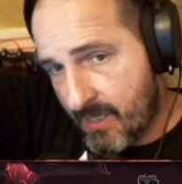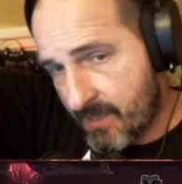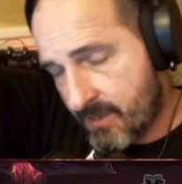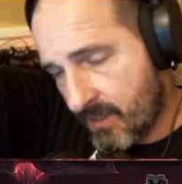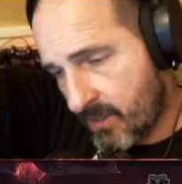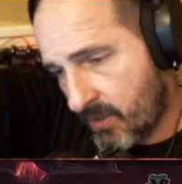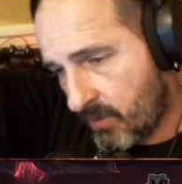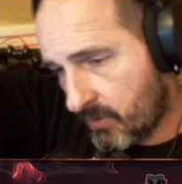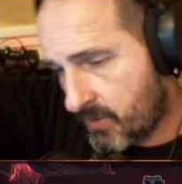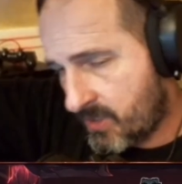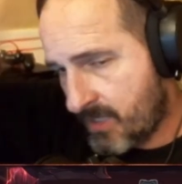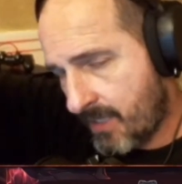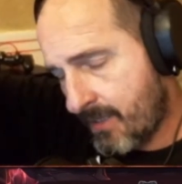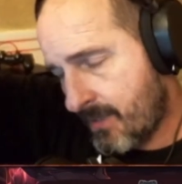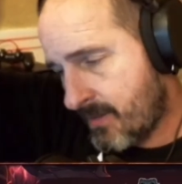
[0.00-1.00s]
the
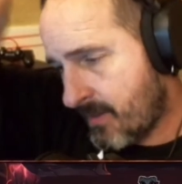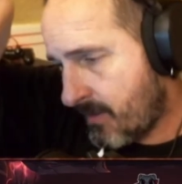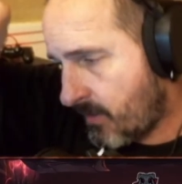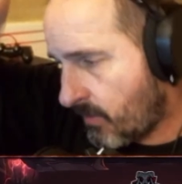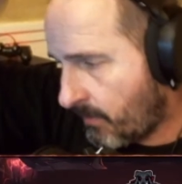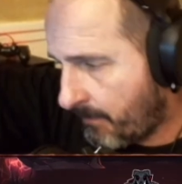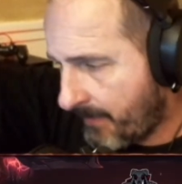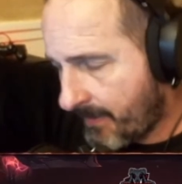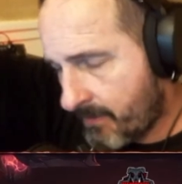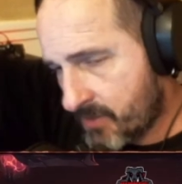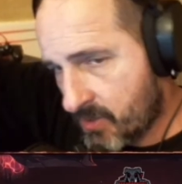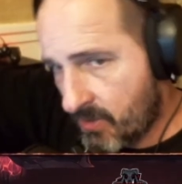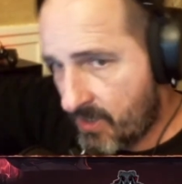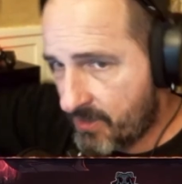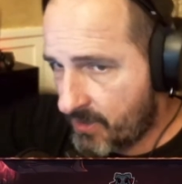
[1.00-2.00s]
little bell, so
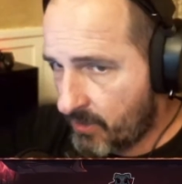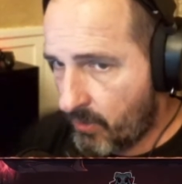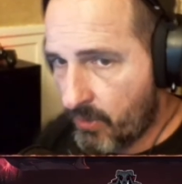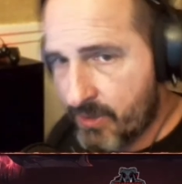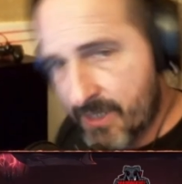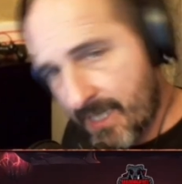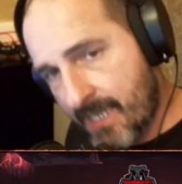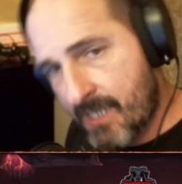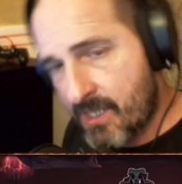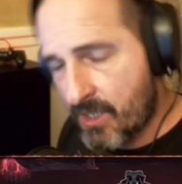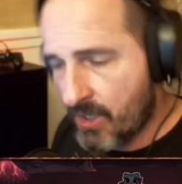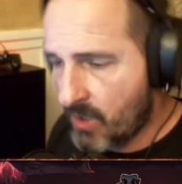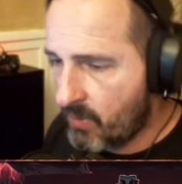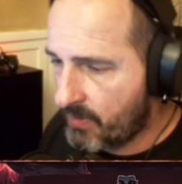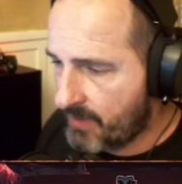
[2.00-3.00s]
you get the little ding,
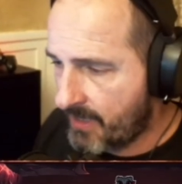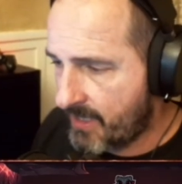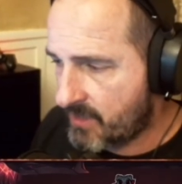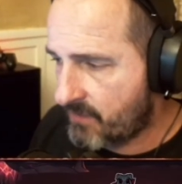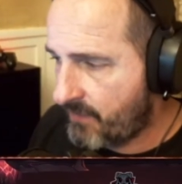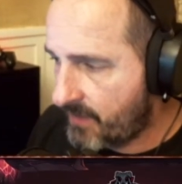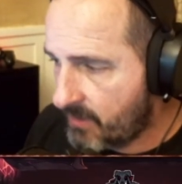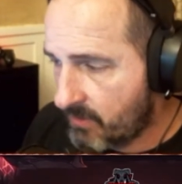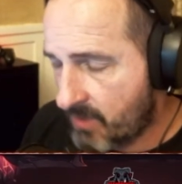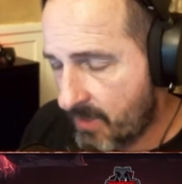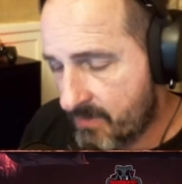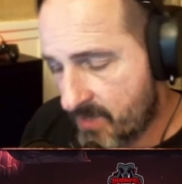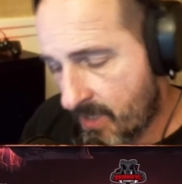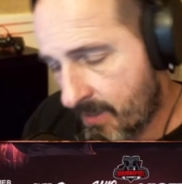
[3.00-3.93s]
when the next video comes out.